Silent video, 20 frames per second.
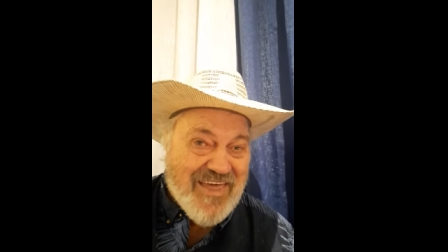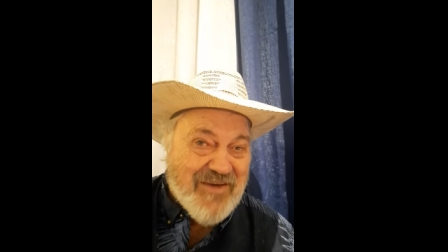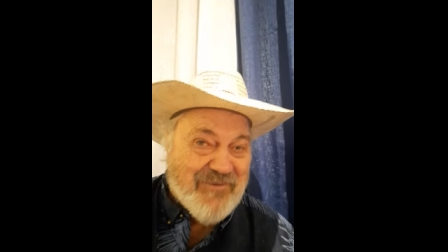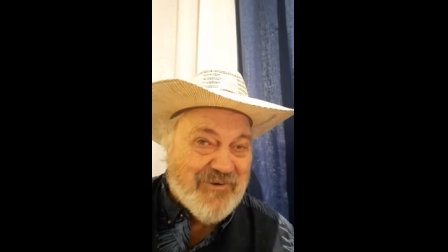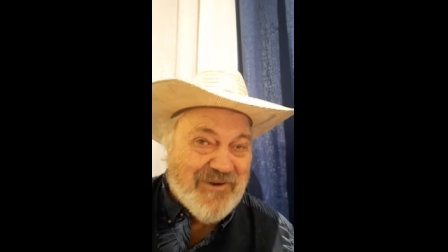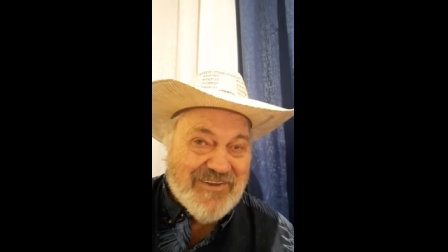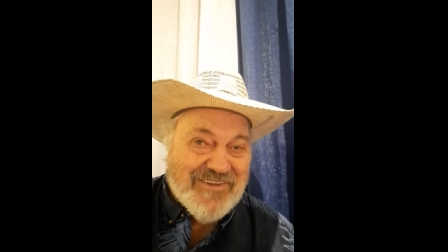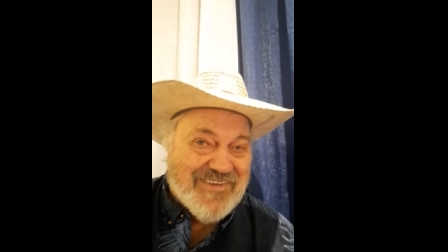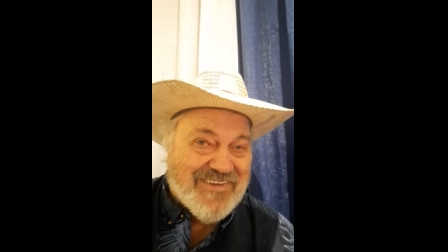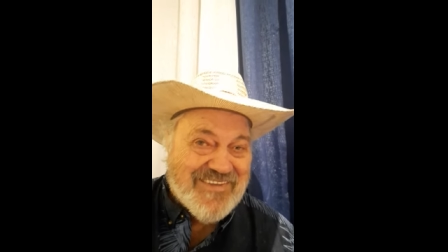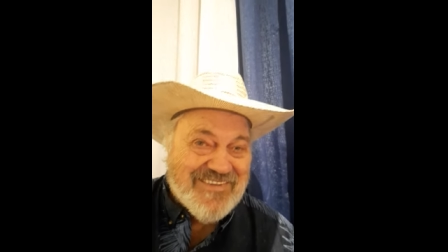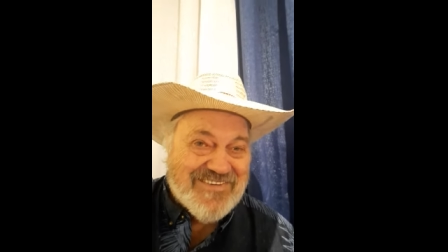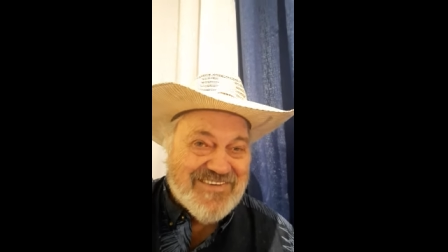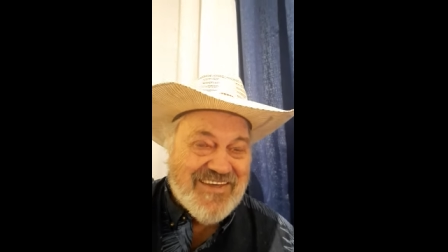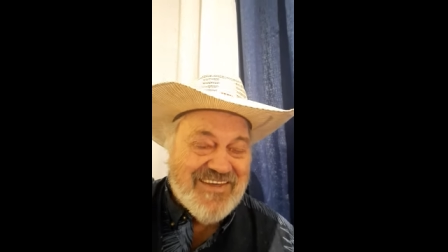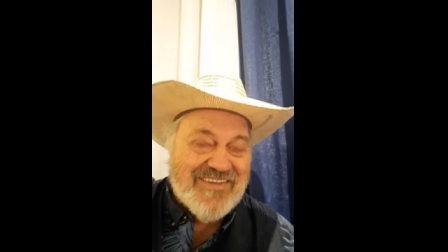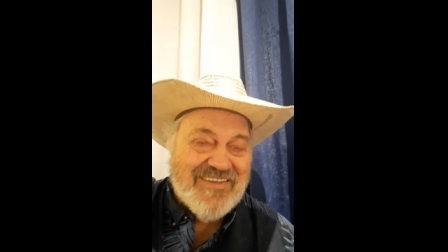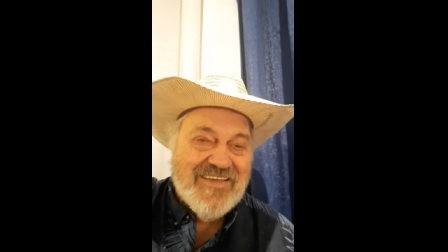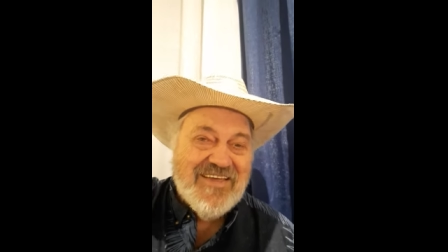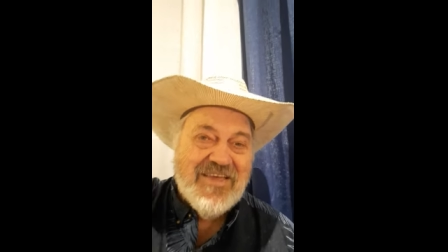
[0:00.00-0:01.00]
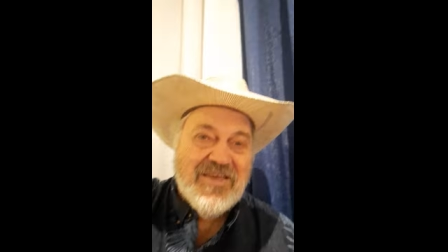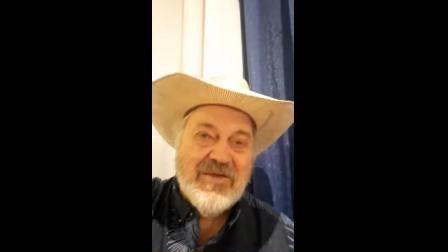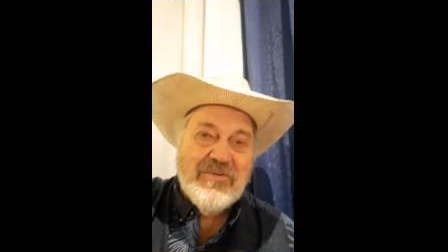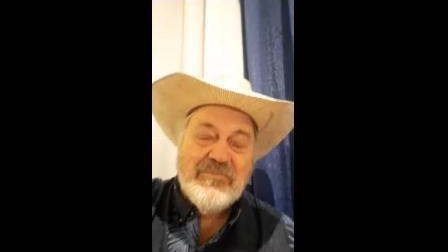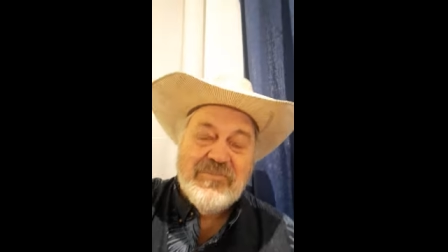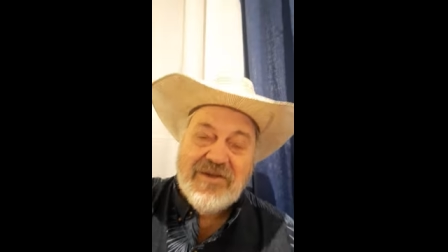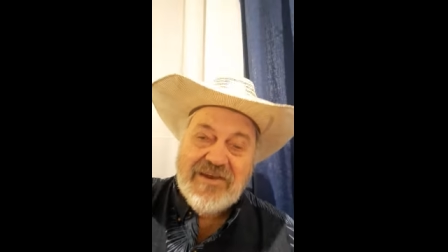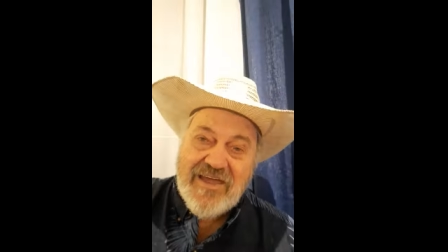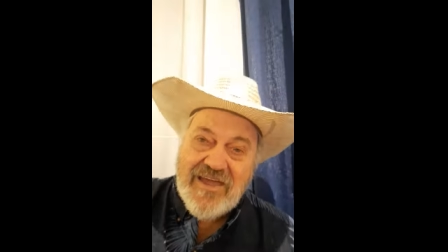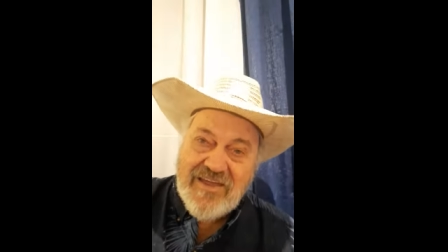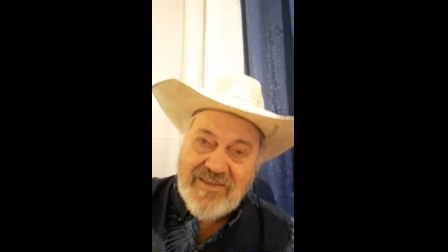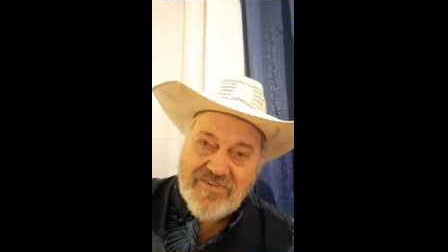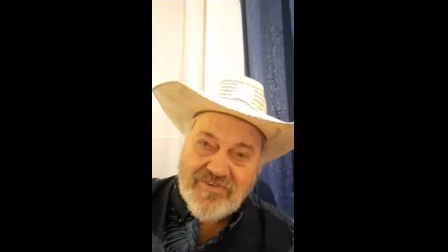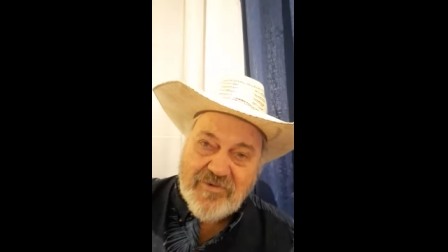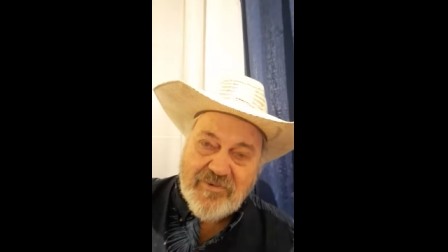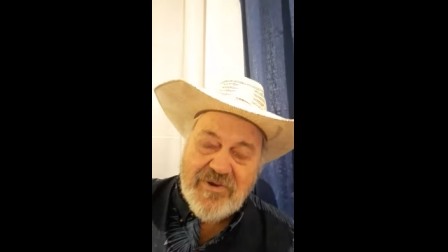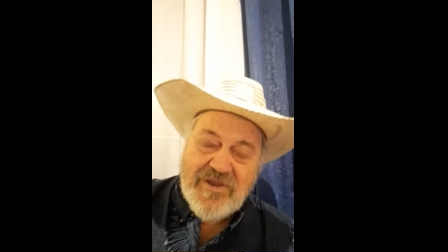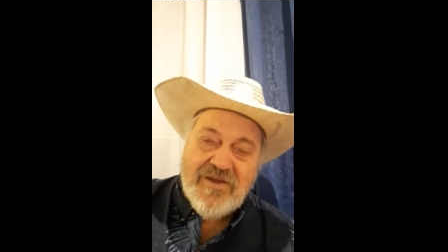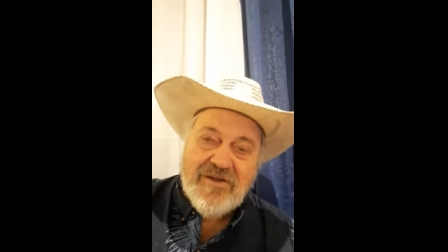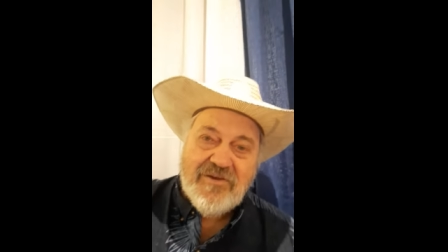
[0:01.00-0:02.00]
it wasn't consecutive. No, no, no. But I had
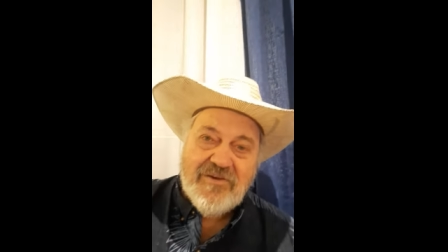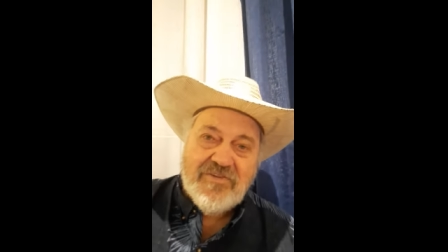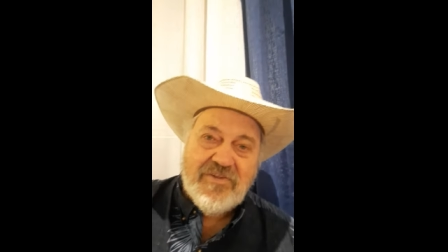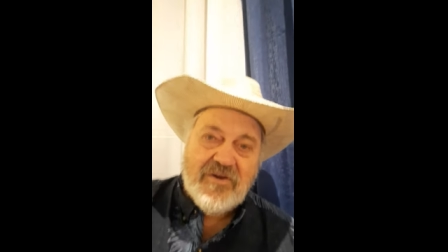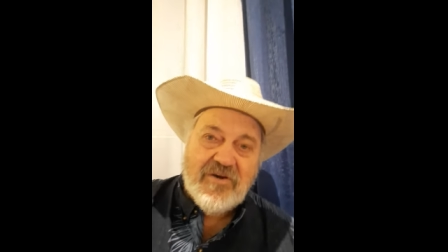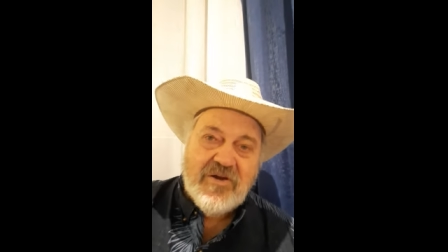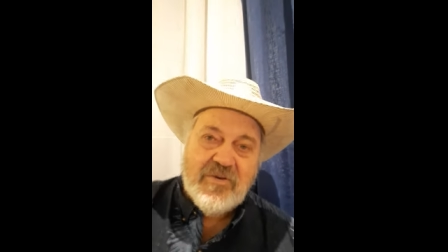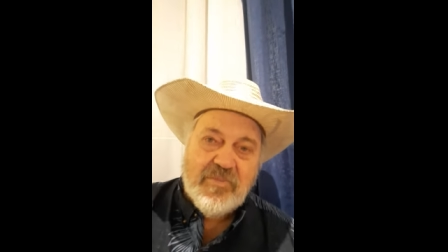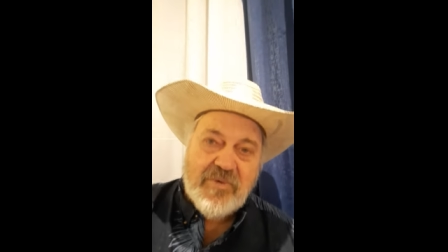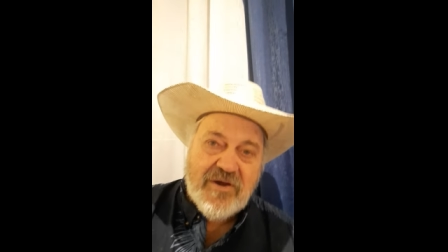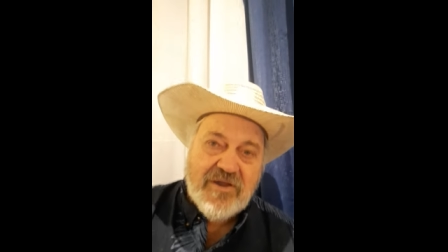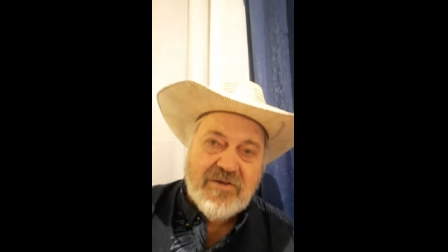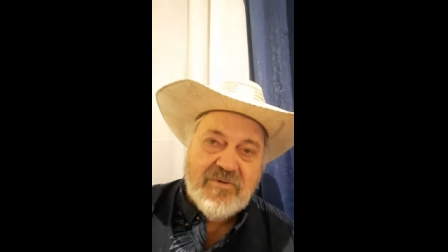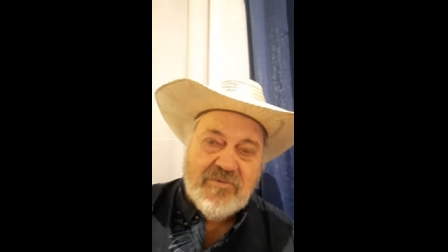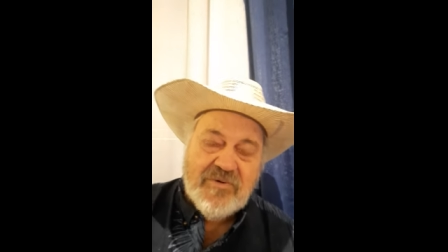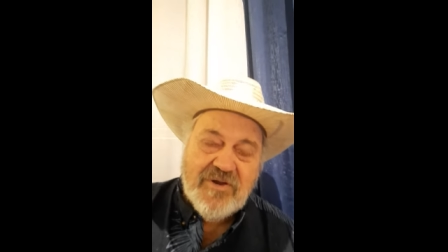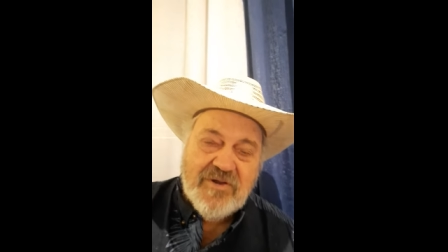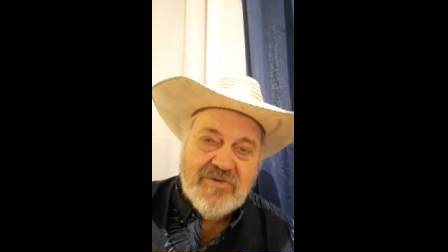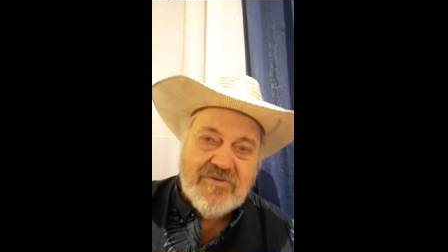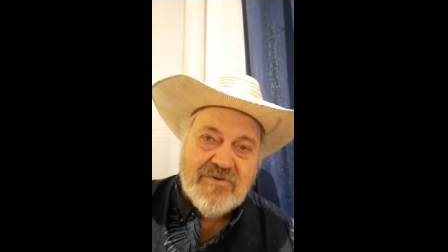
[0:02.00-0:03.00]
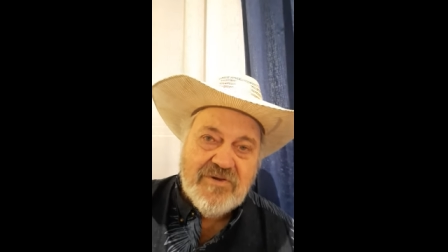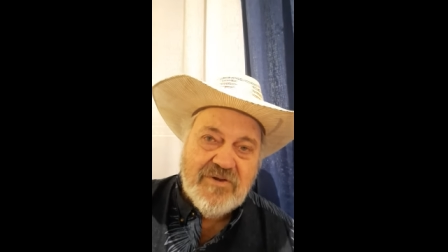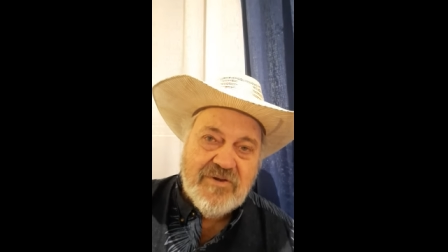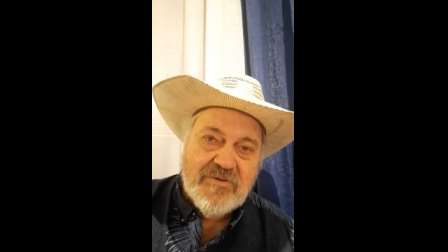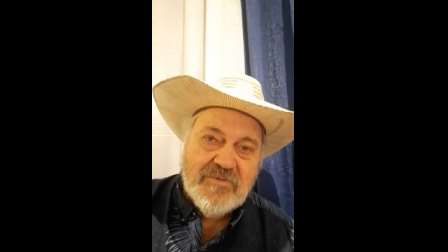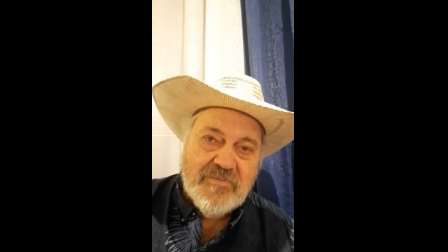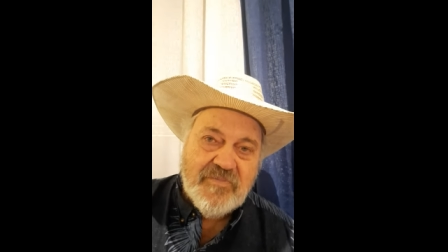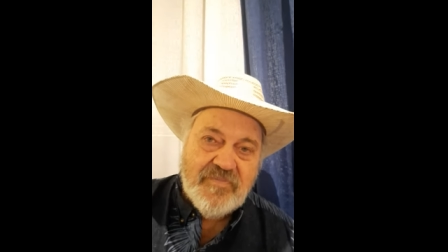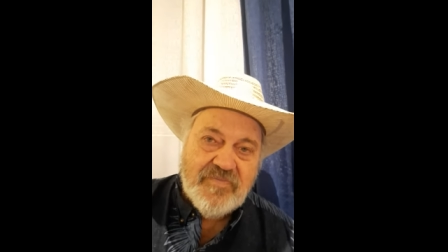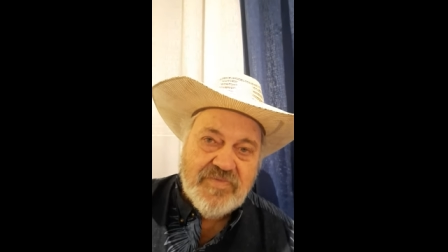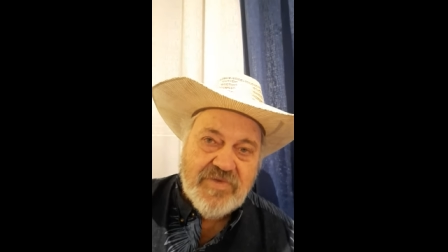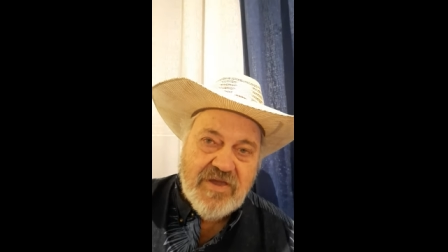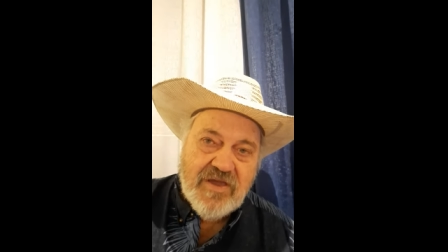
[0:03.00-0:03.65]
330 in, 24 runs. hours.